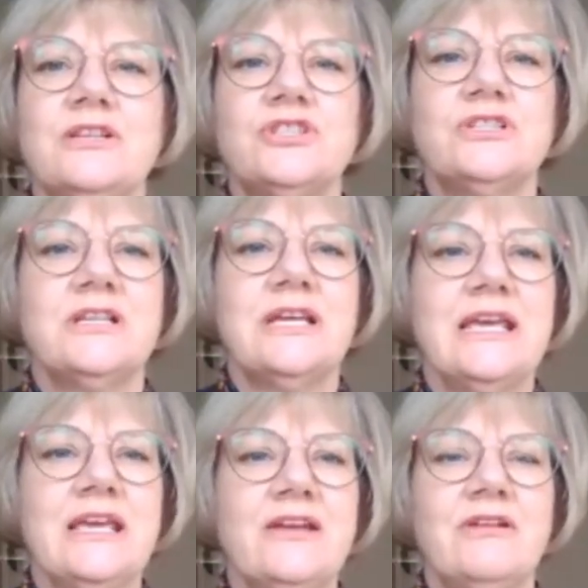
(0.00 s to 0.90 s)
to
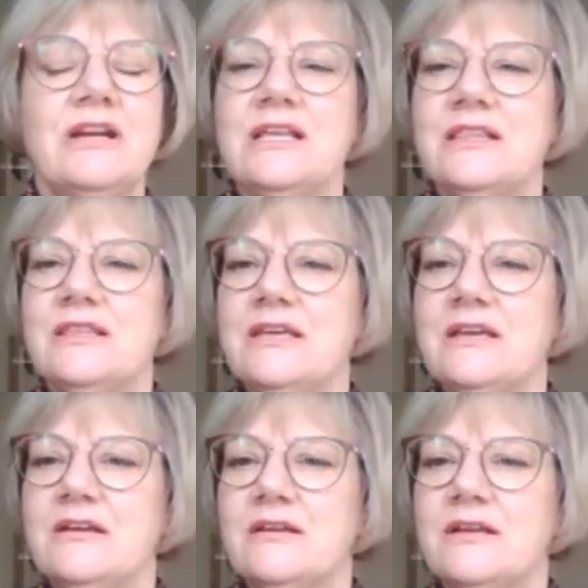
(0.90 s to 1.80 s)
hear anything
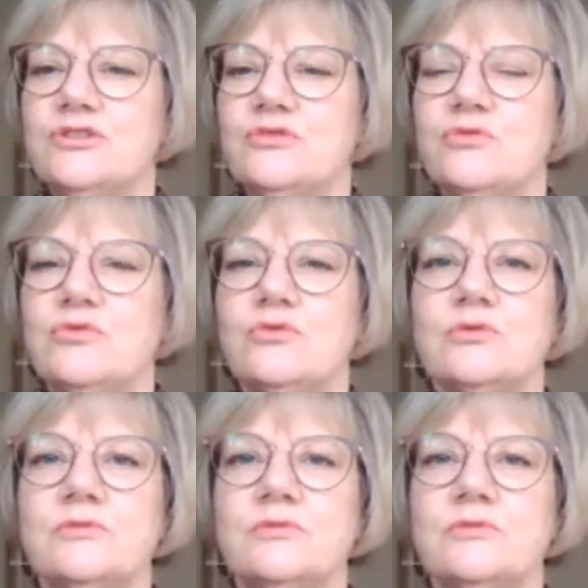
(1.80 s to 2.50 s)
at all?